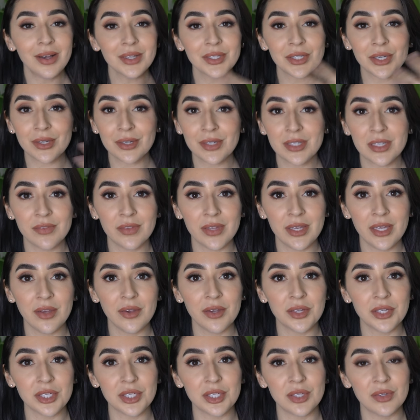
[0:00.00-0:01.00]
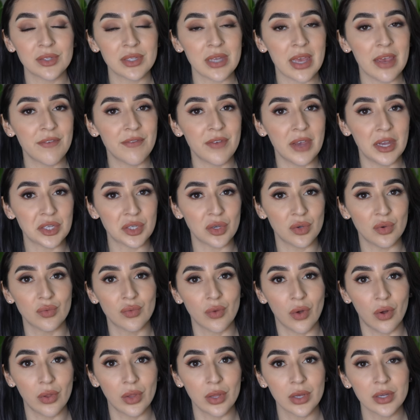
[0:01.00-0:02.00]
Alternatively, you can just use a facial
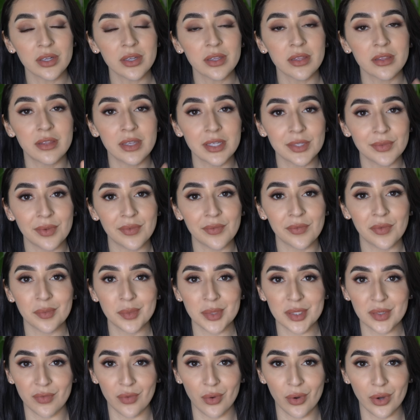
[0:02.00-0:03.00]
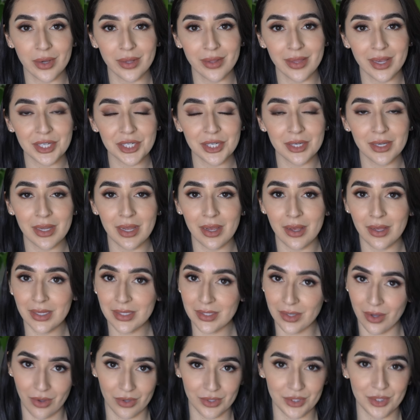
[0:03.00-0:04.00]
roller. This one from Sephora Collection
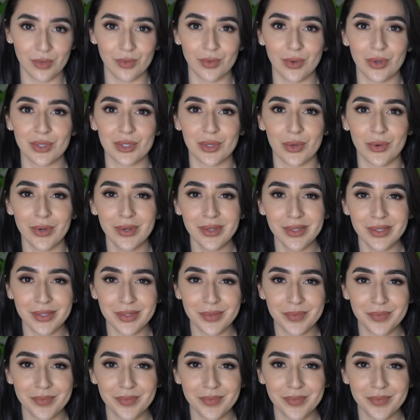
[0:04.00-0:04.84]
is also rose quartz.